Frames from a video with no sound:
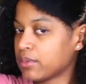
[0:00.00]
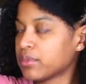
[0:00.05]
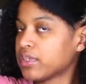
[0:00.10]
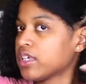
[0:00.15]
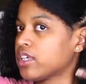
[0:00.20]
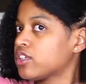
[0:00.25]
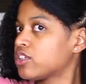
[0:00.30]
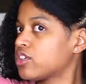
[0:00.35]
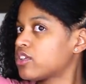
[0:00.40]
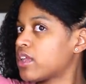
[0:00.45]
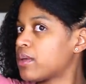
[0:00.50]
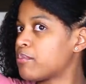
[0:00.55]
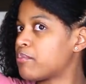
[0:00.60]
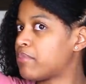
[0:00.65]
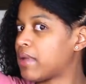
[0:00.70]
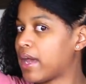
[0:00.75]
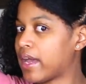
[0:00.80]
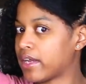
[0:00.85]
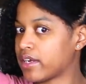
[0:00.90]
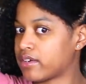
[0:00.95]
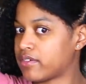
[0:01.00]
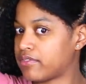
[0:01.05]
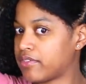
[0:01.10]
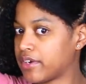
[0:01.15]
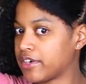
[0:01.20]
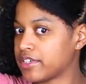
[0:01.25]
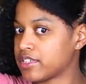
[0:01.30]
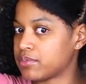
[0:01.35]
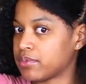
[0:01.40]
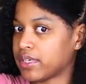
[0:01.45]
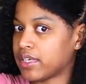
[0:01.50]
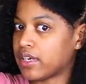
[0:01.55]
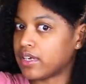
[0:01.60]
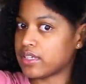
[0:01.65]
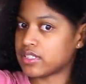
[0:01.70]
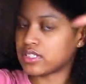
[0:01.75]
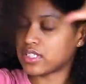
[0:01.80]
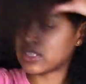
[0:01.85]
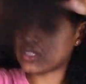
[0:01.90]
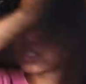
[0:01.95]
I'm gonna do the back first
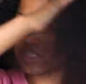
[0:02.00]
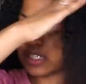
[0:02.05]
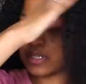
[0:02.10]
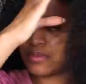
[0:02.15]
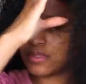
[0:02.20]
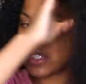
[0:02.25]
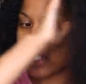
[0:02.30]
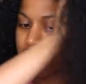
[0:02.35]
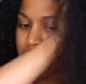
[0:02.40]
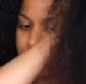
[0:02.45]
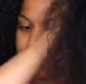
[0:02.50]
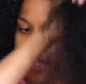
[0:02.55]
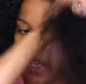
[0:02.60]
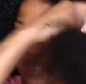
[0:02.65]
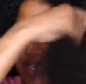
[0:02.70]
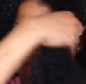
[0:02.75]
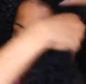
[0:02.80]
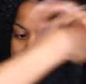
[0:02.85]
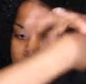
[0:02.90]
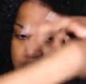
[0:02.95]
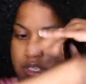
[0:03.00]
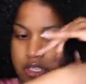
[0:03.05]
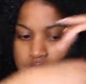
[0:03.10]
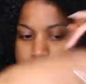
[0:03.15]
because it seems like that